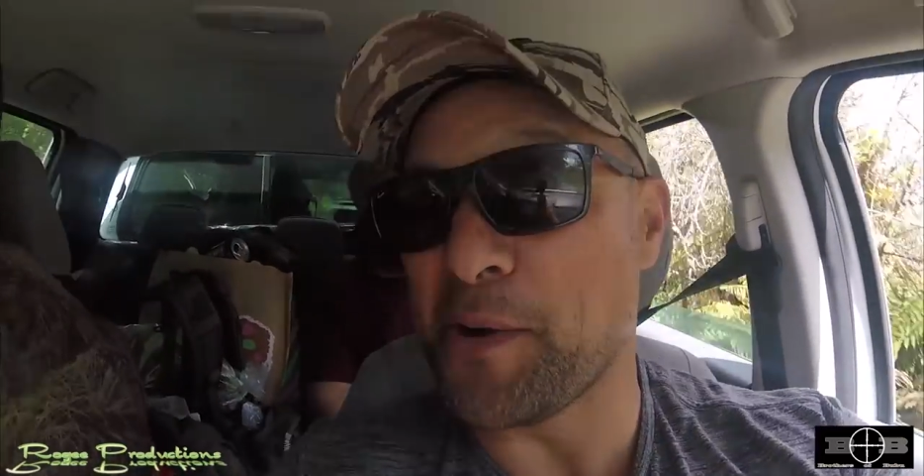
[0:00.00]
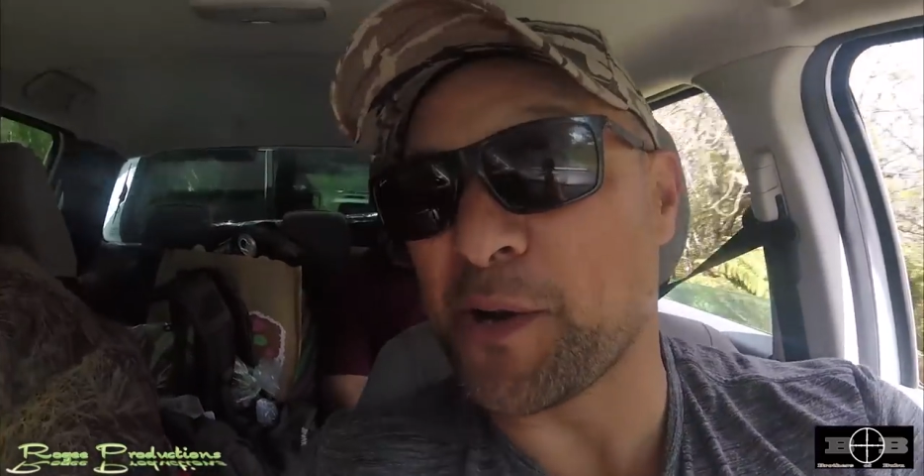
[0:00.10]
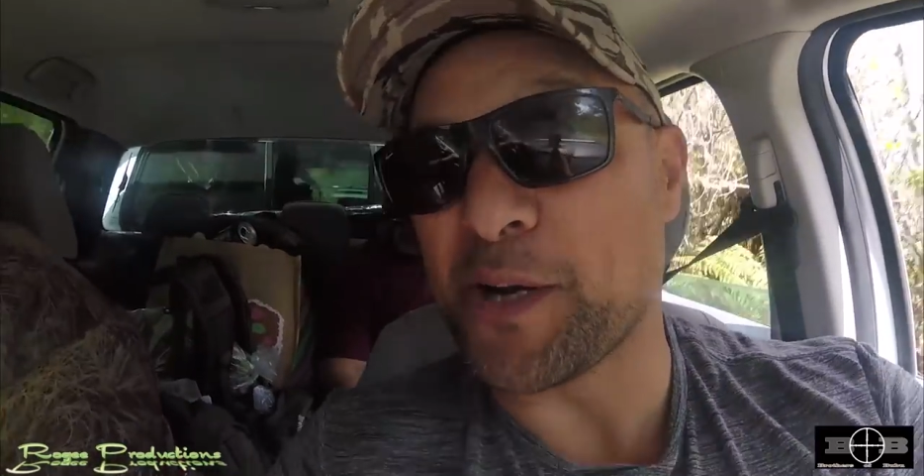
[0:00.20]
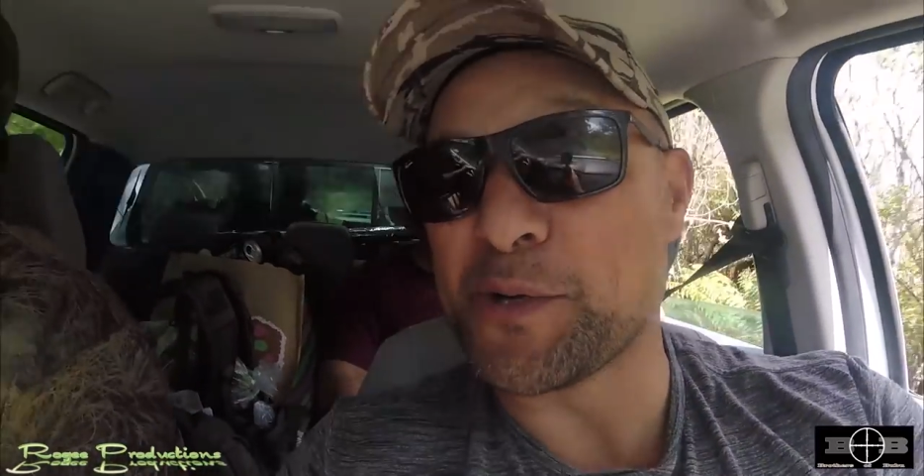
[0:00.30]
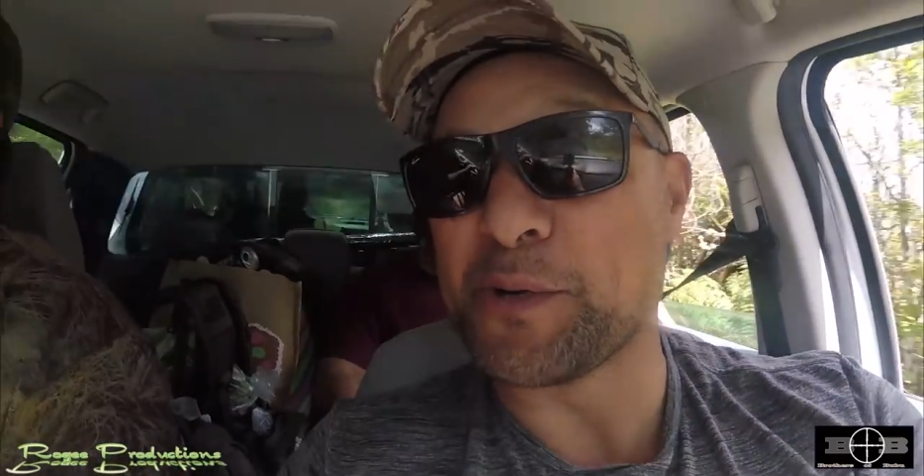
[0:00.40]
Broke
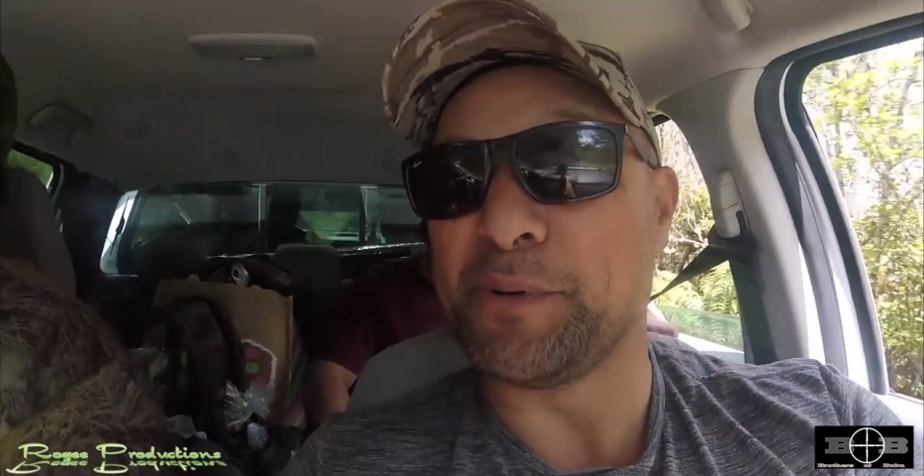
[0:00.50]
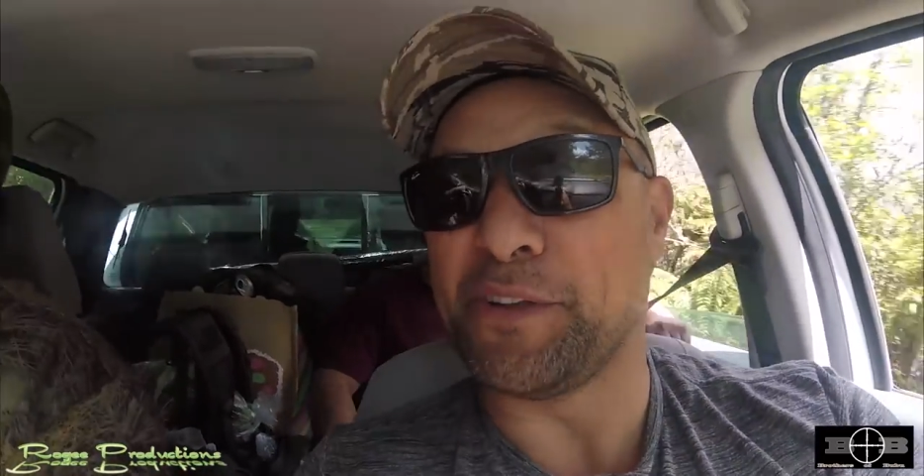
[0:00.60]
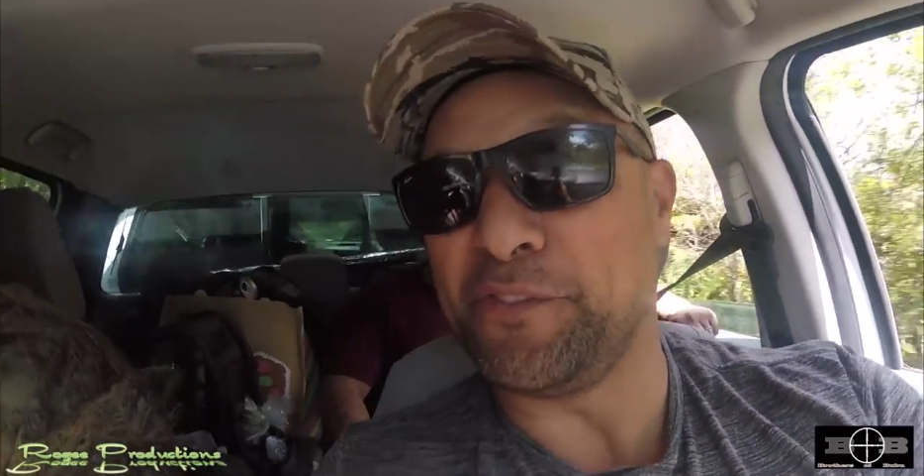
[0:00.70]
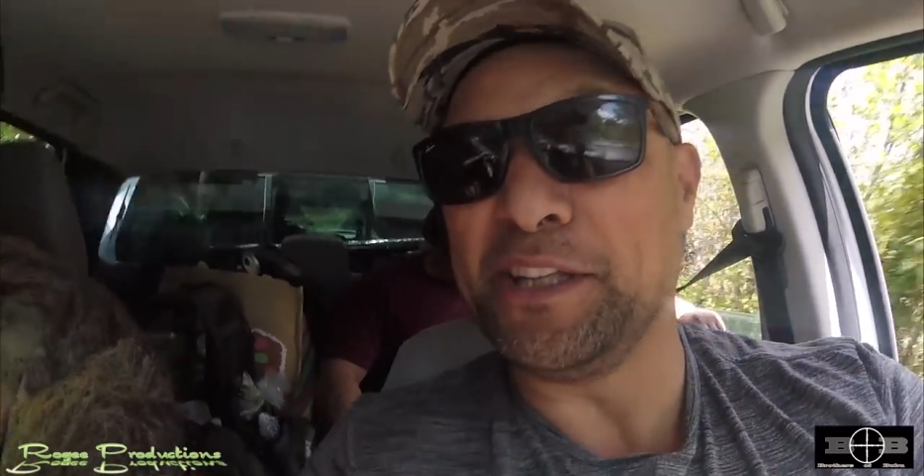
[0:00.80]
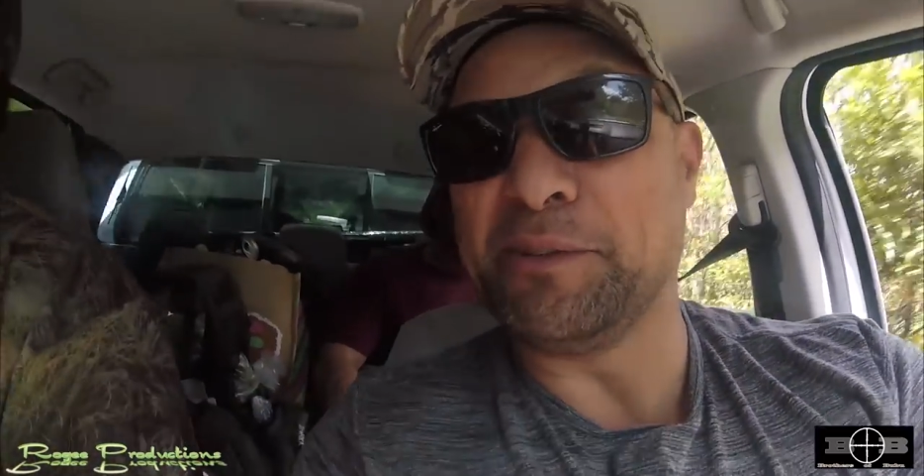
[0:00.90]
got a little bit
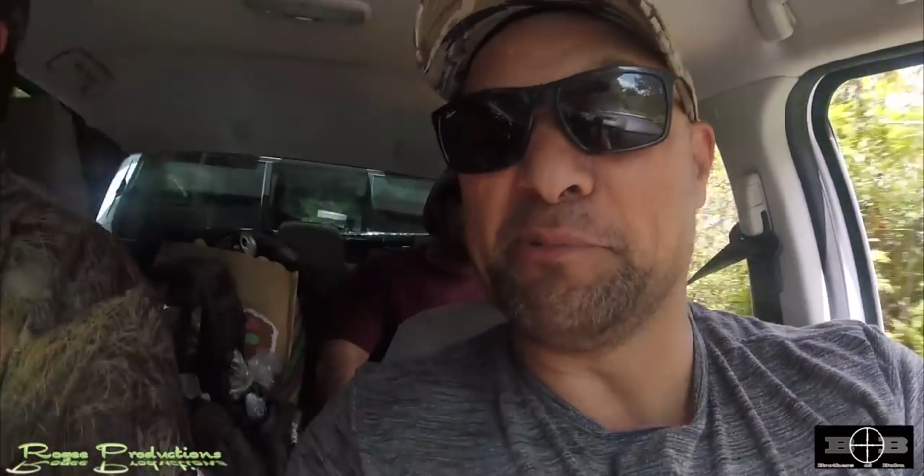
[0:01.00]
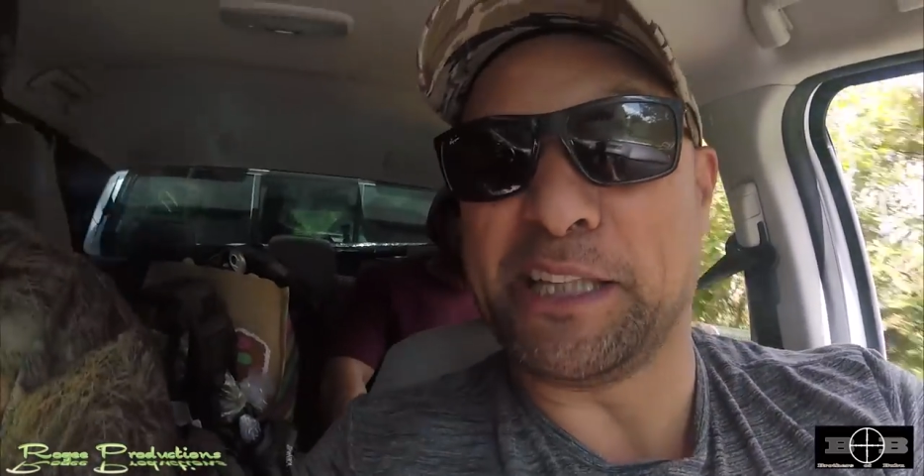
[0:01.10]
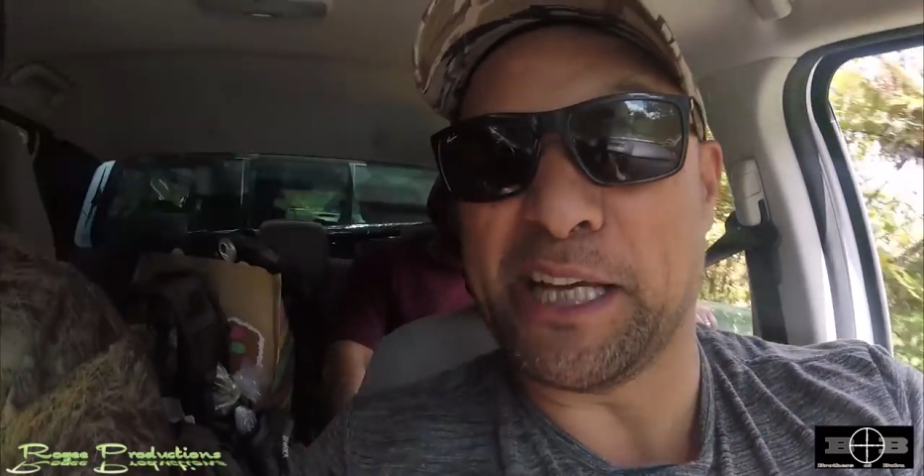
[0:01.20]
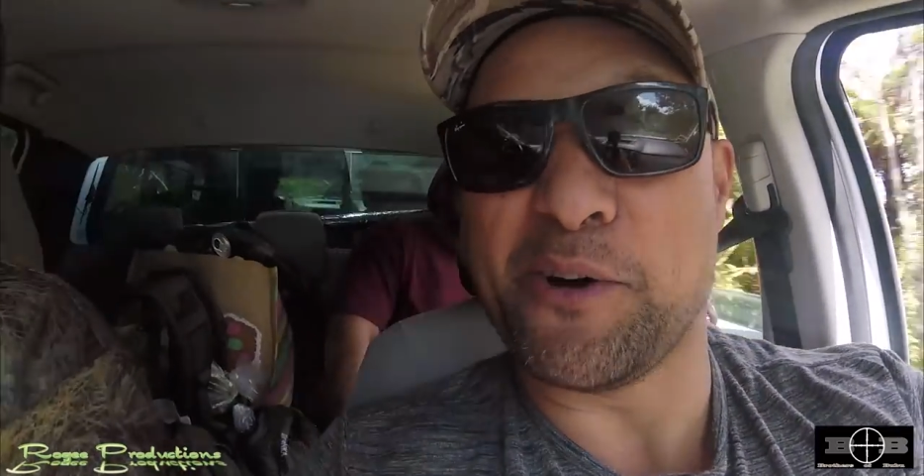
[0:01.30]
offended with that